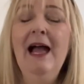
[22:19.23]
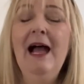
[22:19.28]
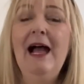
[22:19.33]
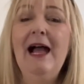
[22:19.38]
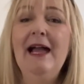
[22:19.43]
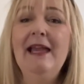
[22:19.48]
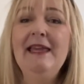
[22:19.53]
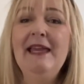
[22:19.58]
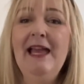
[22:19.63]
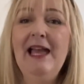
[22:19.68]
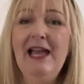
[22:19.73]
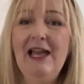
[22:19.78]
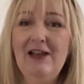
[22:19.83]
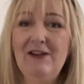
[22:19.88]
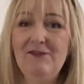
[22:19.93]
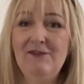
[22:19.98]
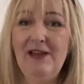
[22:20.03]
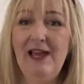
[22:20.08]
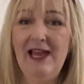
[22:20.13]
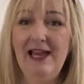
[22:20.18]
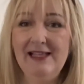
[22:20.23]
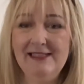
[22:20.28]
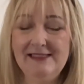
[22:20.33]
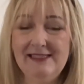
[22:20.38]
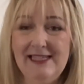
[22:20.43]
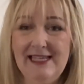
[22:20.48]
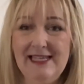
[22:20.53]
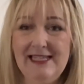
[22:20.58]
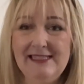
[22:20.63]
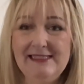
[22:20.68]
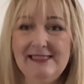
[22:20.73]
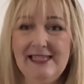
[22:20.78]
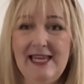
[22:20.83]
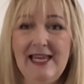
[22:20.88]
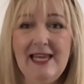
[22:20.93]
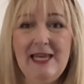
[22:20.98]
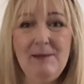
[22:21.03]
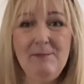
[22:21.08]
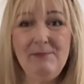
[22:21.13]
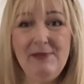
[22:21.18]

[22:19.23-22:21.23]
I have added a